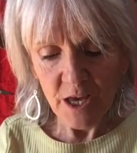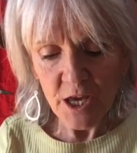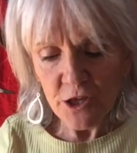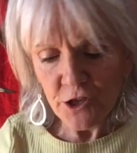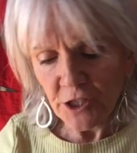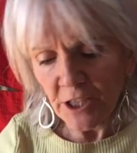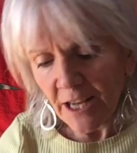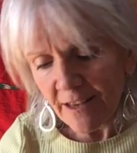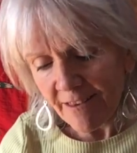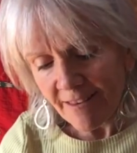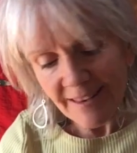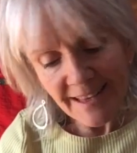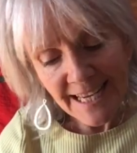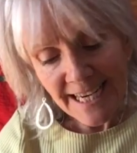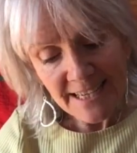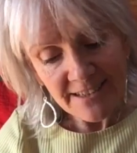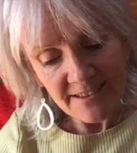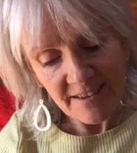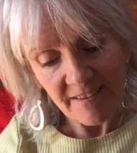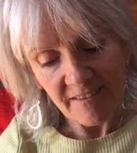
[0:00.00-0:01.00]
She doesn't
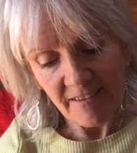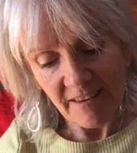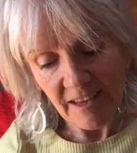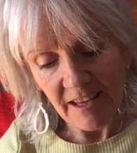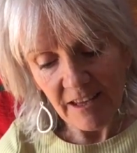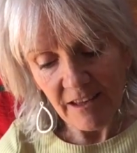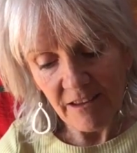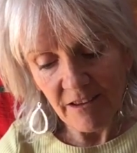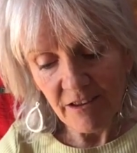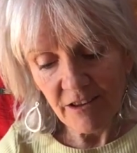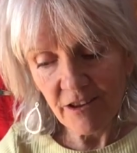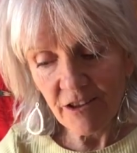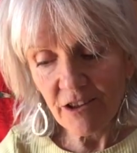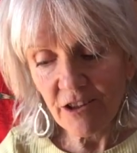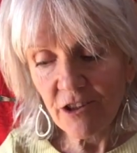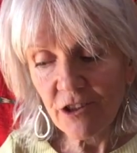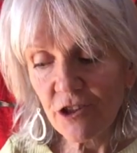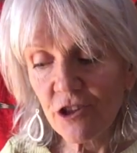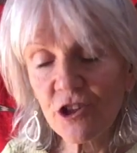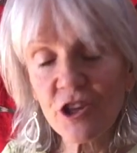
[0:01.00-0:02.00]
need to see,
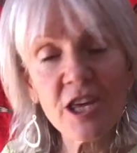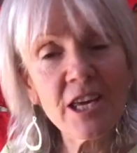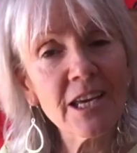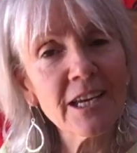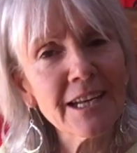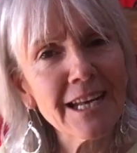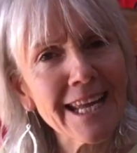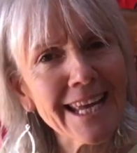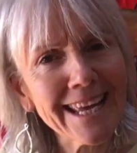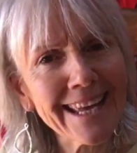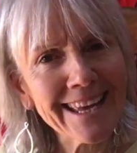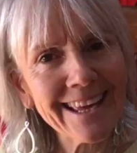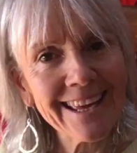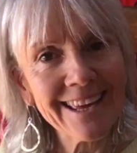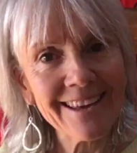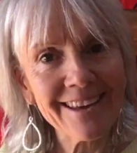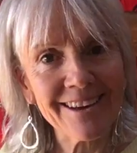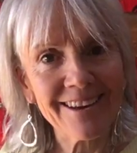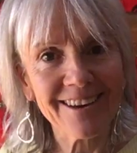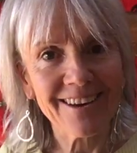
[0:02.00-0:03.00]
she can
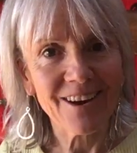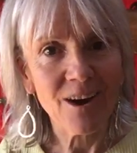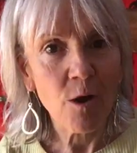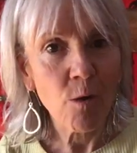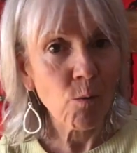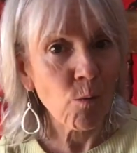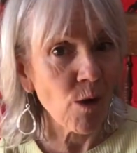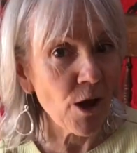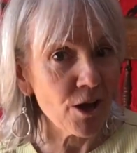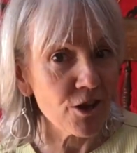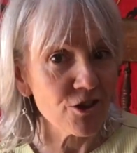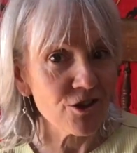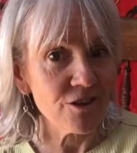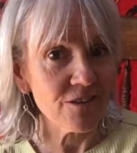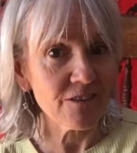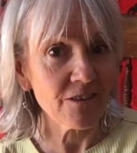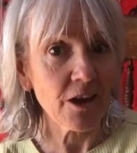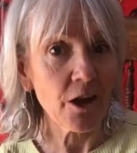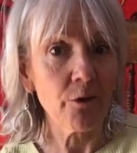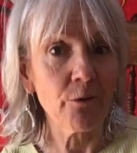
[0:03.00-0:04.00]
hear where
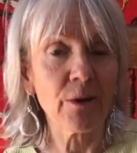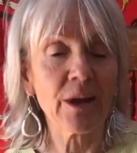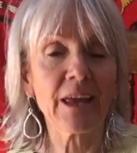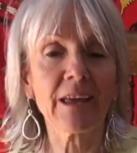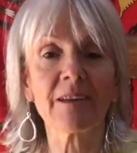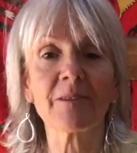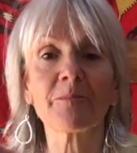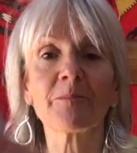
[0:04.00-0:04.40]
she's going.